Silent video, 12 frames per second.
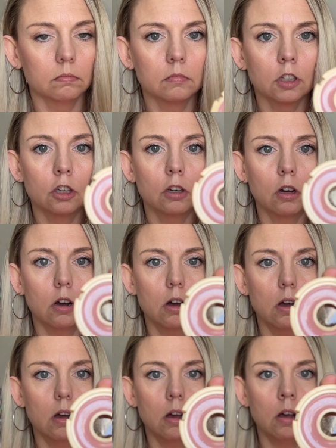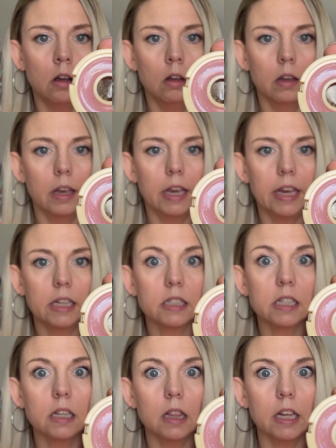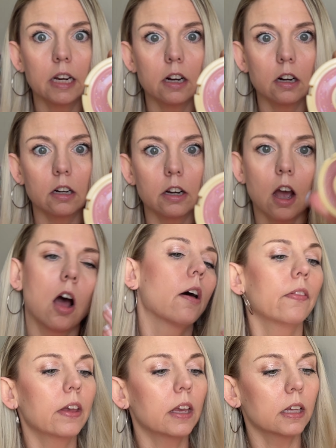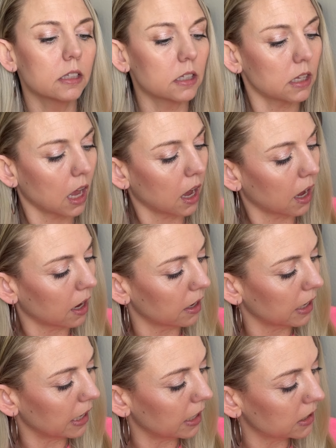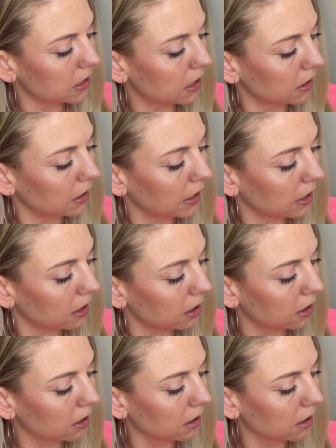Y'all, it's glittered on the inside. It is glitter.